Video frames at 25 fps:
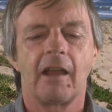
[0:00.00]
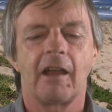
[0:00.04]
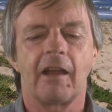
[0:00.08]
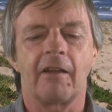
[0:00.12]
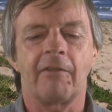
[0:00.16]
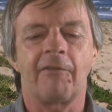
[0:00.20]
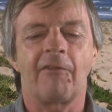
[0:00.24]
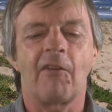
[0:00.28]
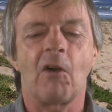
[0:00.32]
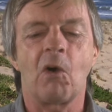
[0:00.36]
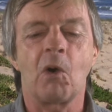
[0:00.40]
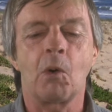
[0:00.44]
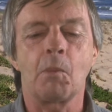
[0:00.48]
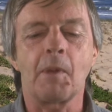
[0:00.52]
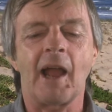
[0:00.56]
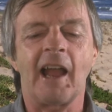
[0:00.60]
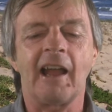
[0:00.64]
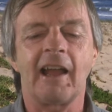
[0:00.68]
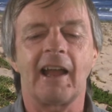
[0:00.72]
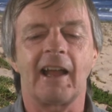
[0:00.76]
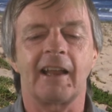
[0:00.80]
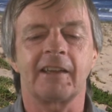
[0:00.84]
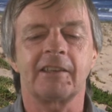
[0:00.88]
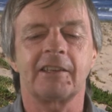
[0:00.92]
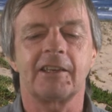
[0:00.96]
"A former
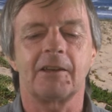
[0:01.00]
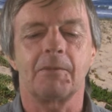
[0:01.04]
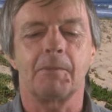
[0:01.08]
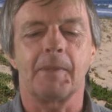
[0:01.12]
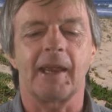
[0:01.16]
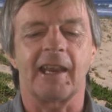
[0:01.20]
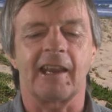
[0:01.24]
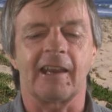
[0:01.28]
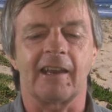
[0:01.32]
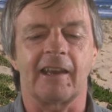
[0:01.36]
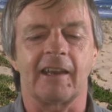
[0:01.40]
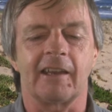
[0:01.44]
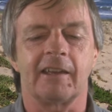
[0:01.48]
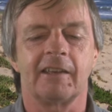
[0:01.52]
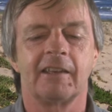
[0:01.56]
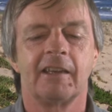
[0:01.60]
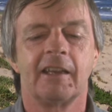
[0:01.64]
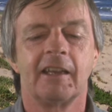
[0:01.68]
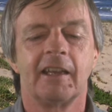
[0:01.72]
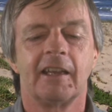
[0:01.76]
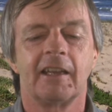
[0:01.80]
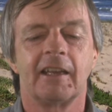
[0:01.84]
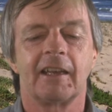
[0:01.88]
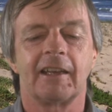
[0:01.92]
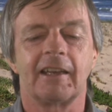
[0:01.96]
Hunter man
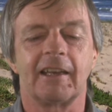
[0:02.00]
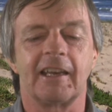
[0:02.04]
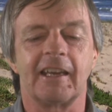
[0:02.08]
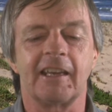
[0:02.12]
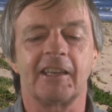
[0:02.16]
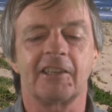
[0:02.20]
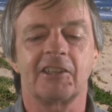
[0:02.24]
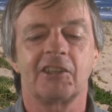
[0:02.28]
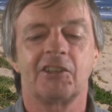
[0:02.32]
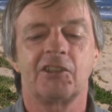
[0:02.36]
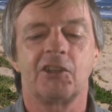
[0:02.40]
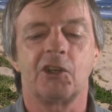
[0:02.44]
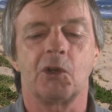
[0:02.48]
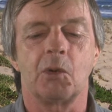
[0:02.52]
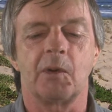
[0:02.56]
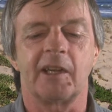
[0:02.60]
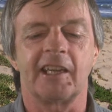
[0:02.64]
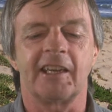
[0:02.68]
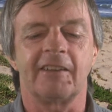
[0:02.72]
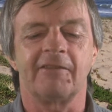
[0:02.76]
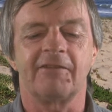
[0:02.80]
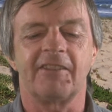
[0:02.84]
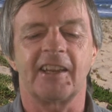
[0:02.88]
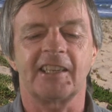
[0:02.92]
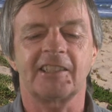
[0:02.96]
linked to an
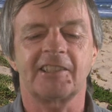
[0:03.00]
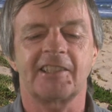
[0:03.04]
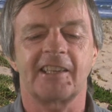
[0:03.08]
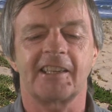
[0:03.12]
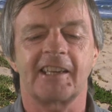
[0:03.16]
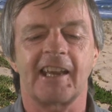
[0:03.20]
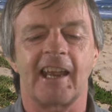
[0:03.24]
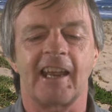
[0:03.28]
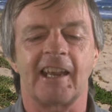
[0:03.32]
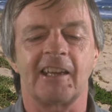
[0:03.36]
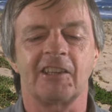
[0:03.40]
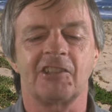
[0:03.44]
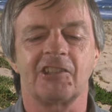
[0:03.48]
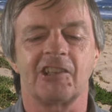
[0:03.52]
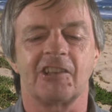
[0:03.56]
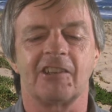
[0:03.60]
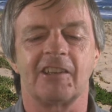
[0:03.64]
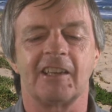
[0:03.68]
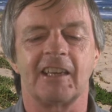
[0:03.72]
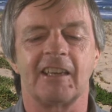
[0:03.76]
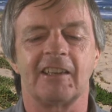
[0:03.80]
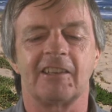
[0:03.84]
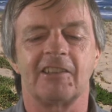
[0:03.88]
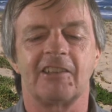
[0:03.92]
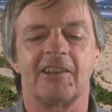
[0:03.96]

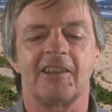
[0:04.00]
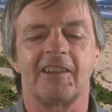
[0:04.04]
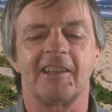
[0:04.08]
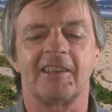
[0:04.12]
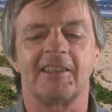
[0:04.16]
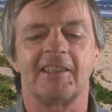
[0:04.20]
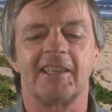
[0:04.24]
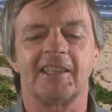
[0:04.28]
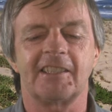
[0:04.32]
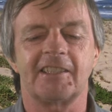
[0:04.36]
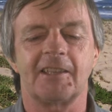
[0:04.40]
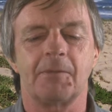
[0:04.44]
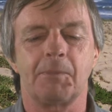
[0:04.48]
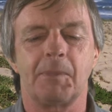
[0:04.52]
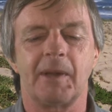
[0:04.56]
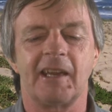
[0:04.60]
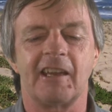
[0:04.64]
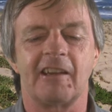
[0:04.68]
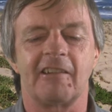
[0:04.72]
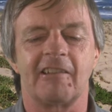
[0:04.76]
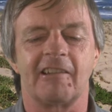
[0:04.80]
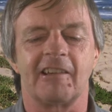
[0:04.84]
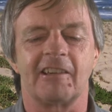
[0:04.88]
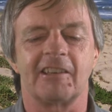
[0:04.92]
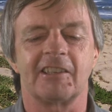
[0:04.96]
investigation into the
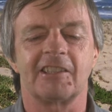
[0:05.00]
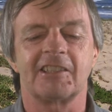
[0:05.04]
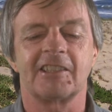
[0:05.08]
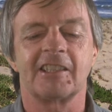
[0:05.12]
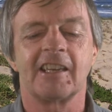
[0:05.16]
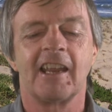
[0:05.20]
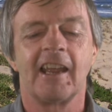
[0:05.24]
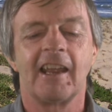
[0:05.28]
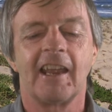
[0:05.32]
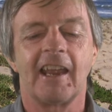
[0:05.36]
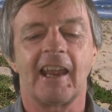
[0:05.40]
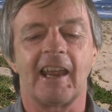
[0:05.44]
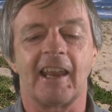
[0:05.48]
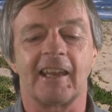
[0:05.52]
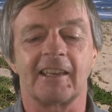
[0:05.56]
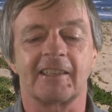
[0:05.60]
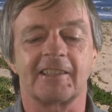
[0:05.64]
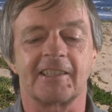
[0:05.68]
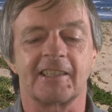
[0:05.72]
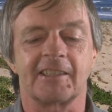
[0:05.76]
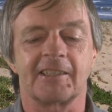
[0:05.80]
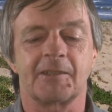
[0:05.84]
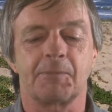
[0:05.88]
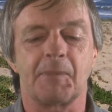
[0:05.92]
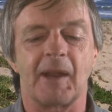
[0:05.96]
disappearance and
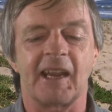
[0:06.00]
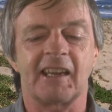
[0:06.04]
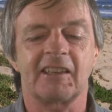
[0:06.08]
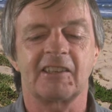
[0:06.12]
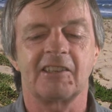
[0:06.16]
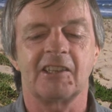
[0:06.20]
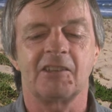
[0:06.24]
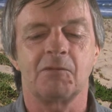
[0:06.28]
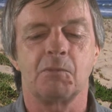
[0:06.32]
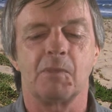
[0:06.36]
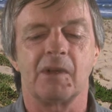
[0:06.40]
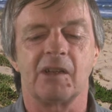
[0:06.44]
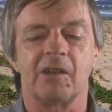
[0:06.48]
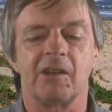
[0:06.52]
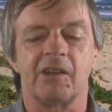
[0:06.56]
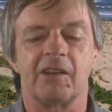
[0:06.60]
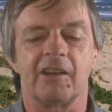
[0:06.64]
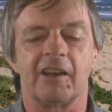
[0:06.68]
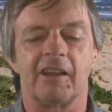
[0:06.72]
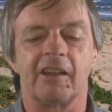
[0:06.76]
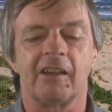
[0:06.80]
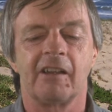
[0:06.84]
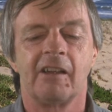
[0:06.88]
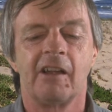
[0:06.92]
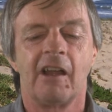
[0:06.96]
suspected
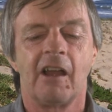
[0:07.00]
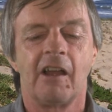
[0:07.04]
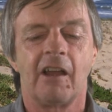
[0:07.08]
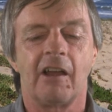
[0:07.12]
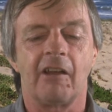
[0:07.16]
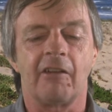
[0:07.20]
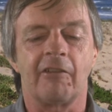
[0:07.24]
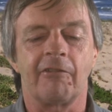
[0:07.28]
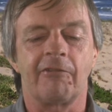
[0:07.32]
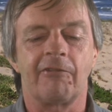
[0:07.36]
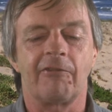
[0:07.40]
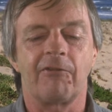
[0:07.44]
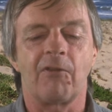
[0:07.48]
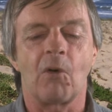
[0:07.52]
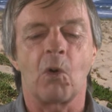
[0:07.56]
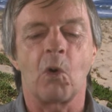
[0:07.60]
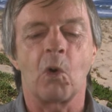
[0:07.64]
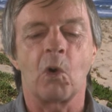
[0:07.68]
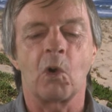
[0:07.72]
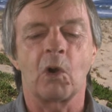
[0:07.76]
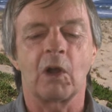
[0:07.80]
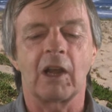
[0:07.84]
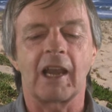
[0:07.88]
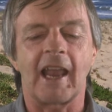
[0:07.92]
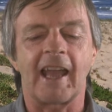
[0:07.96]
murder of
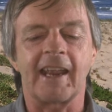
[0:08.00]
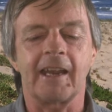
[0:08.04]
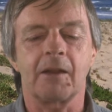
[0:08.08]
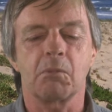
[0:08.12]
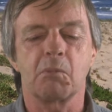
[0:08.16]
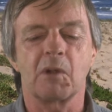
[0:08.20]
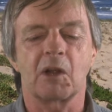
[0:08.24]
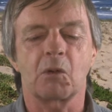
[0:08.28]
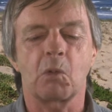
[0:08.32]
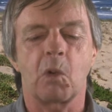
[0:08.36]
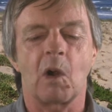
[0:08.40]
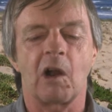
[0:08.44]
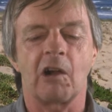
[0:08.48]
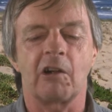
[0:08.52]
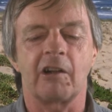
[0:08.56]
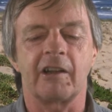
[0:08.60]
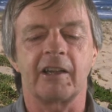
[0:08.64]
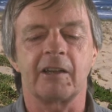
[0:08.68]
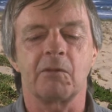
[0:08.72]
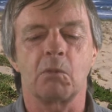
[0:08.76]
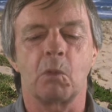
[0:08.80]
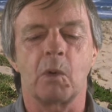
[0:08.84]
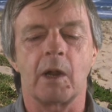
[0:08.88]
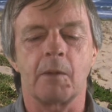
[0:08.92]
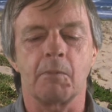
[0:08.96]
four Lake
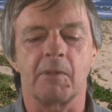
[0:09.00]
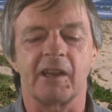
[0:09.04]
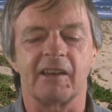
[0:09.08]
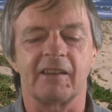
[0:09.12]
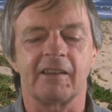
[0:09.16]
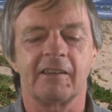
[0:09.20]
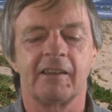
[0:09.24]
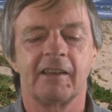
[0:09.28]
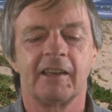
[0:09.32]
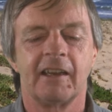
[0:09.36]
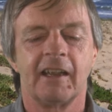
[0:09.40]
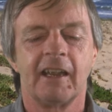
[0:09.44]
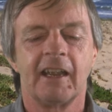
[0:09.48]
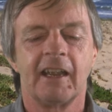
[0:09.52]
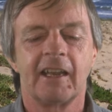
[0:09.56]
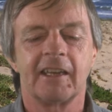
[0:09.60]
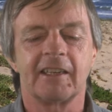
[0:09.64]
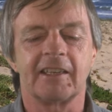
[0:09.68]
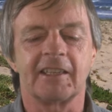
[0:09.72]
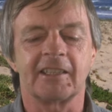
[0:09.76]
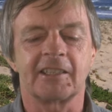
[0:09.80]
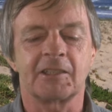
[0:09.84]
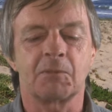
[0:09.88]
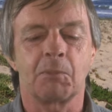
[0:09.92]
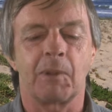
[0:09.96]
Macquarie women
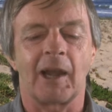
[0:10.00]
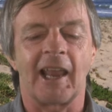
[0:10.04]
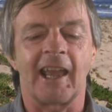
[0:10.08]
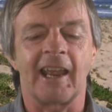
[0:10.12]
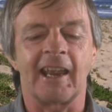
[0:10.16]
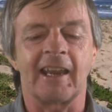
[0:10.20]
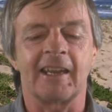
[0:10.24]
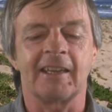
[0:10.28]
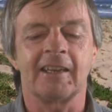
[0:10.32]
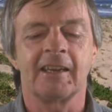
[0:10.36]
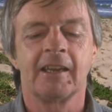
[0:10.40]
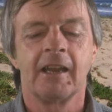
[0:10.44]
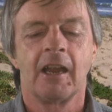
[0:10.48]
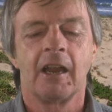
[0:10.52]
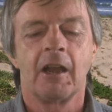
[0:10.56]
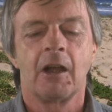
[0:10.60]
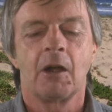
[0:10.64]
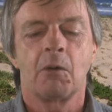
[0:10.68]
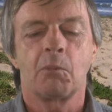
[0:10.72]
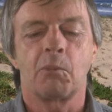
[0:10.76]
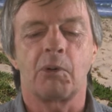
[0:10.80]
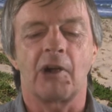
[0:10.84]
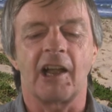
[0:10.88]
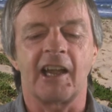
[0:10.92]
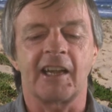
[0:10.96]
displayed
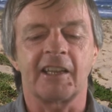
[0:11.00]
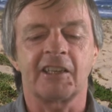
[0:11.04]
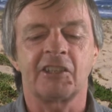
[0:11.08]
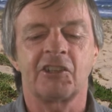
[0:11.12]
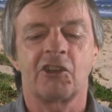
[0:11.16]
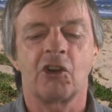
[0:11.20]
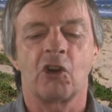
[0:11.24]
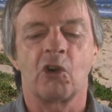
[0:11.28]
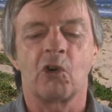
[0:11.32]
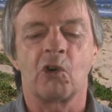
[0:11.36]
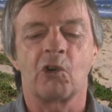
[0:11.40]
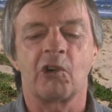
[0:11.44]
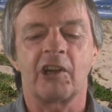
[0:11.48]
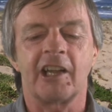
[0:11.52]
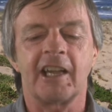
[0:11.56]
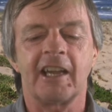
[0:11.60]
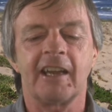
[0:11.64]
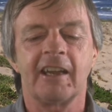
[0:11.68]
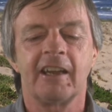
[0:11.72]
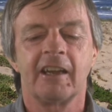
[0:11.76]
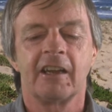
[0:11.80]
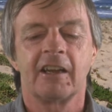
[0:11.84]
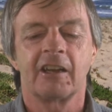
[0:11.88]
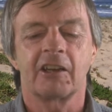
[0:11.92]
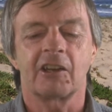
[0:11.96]

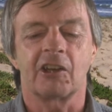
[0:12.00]
predatory,